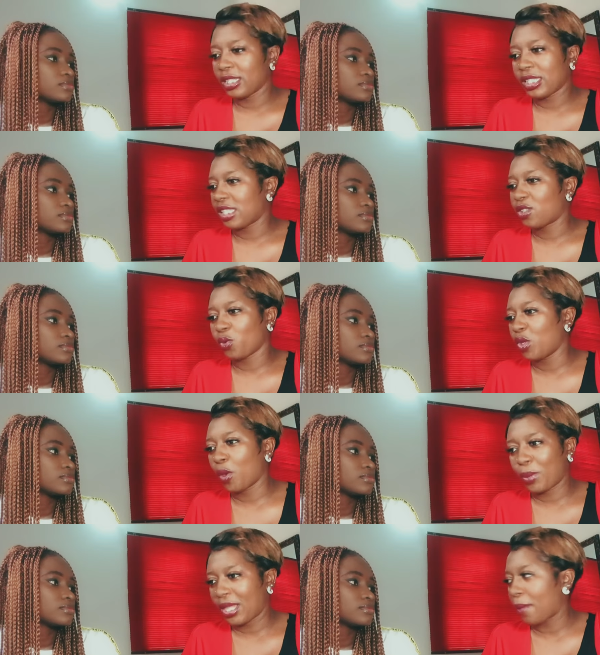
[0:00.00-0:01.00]
Speaker 1: is to
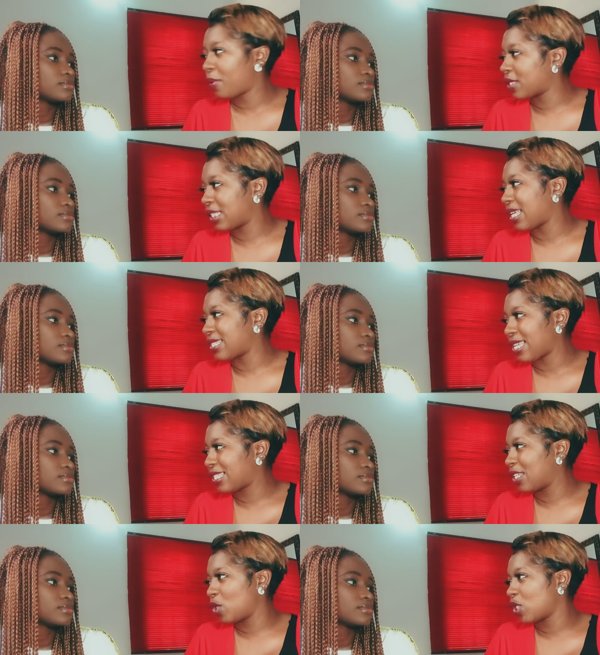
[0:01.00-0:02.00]
not be that person that's
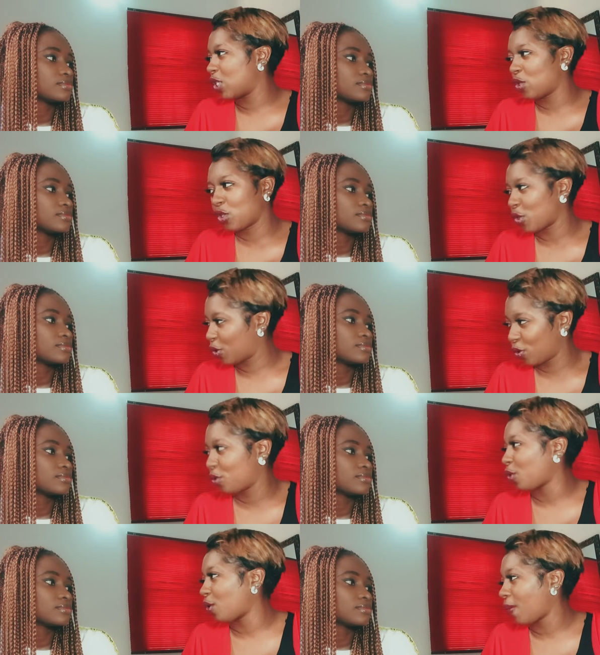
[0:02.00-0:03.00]
asking you to not just to
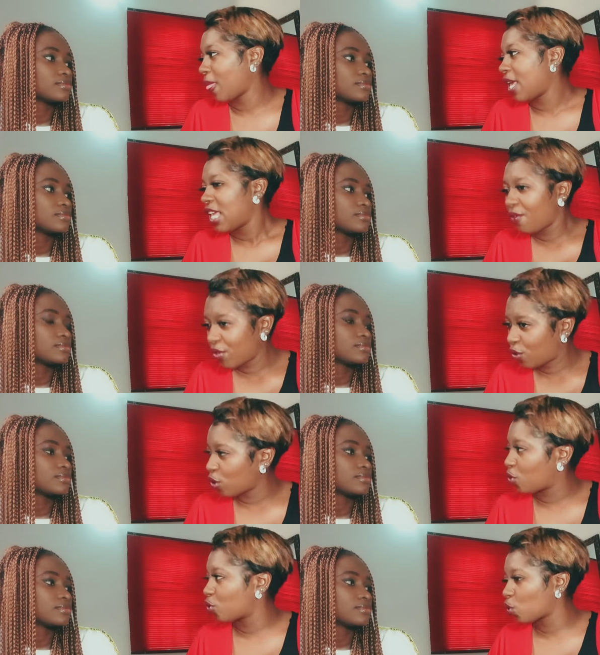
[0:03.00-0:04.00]
draw if it's
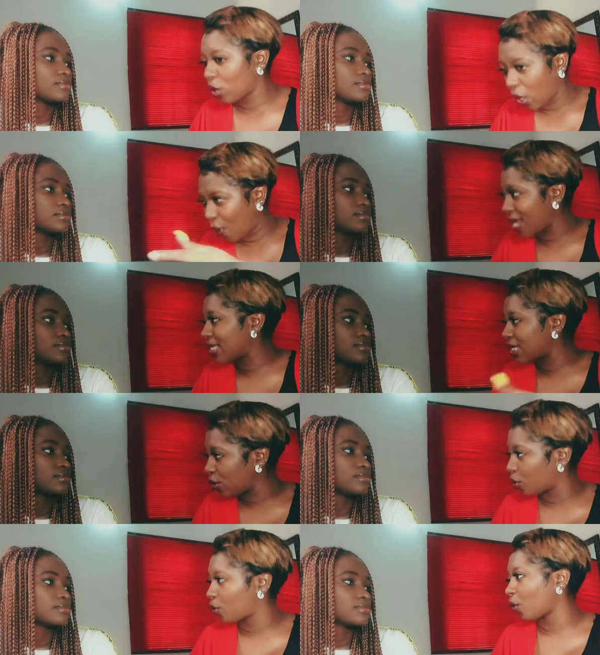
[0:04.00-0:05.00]
just to draw now why is he
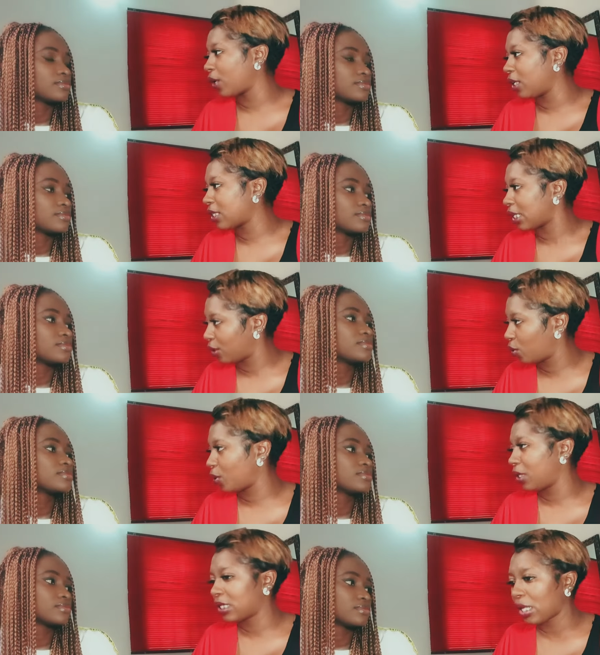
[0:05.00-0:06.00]
not drawing it and
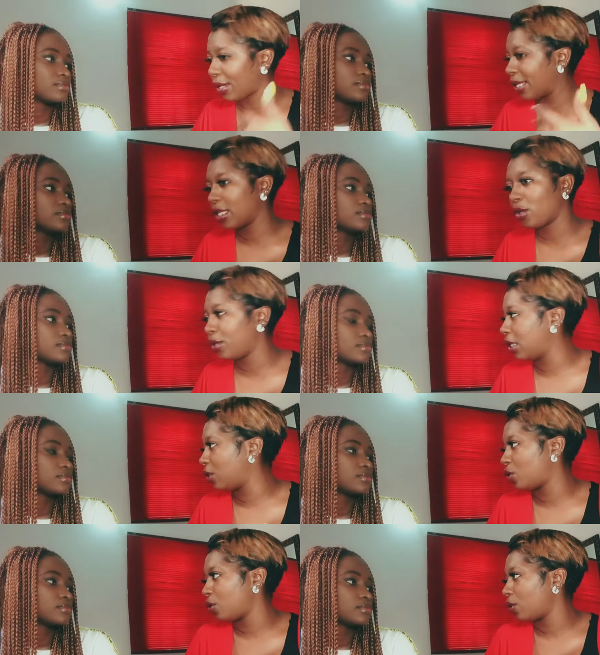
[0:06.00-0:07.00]
doing it now like they don't
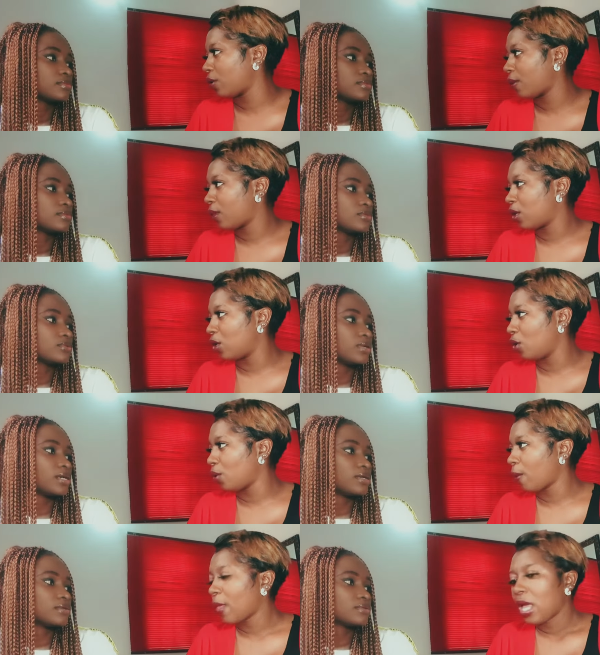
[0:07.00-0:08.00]
need you you know?
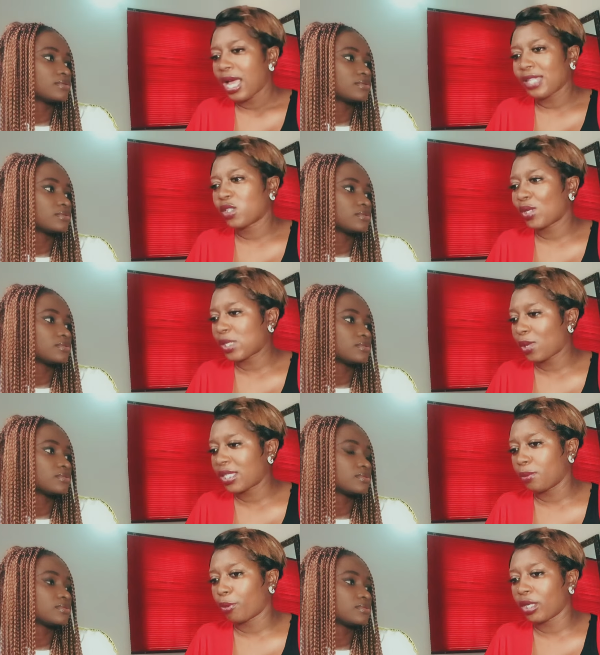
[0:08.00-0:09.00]
right and so that's why
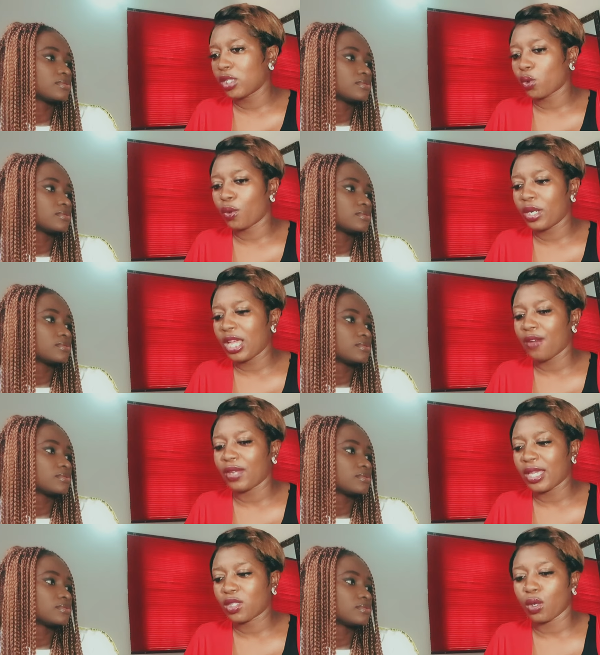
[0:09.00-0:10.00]
it's important to already have
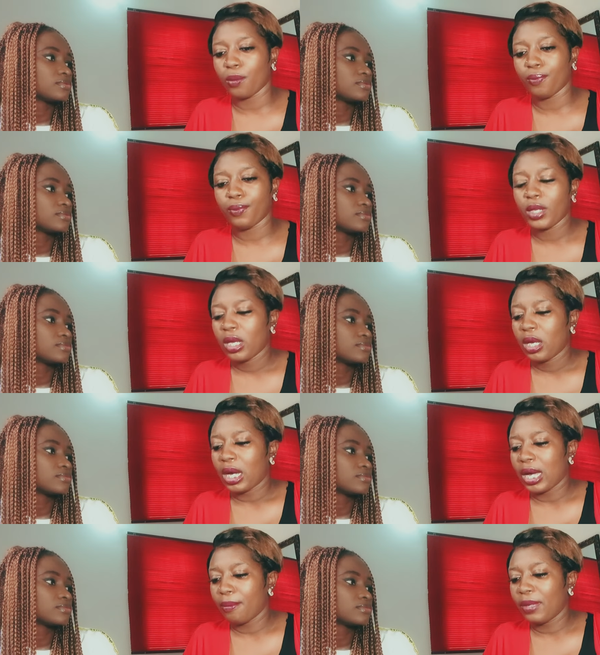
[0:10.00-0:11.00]
like some
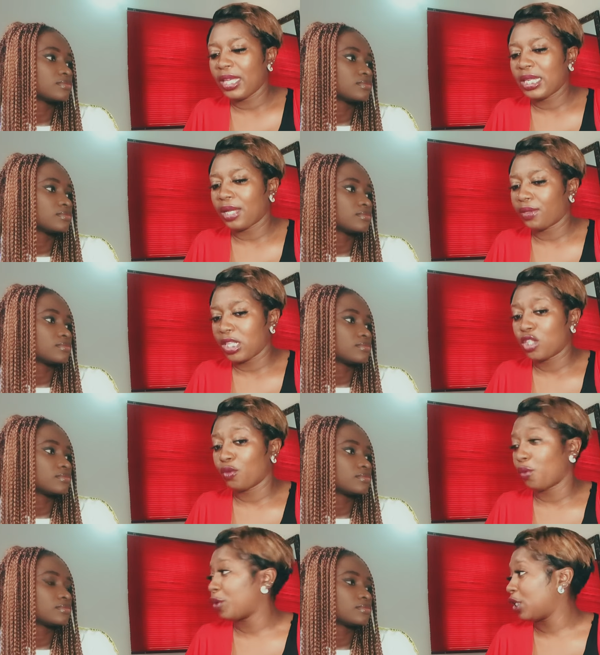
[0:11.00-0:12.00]
um lay down things
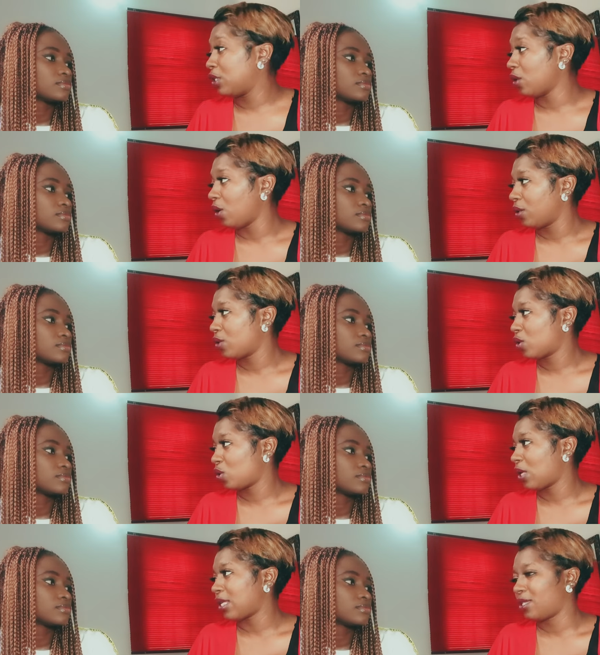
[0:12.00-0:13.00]
you've already done
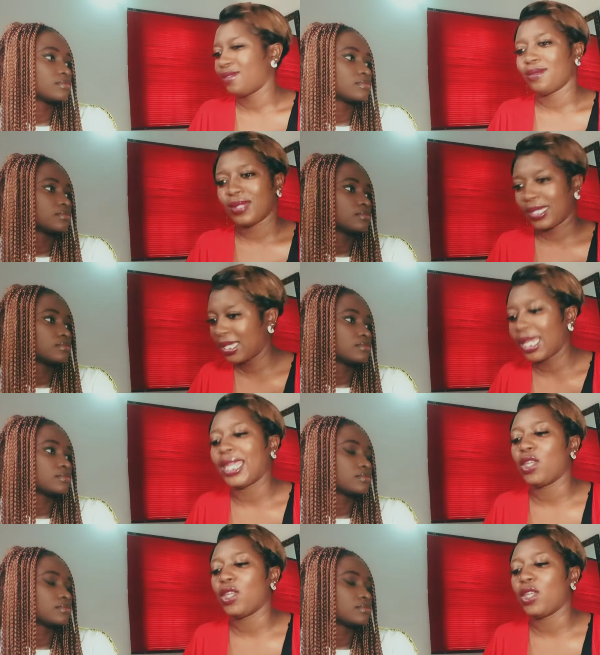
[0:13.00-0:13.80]
so that like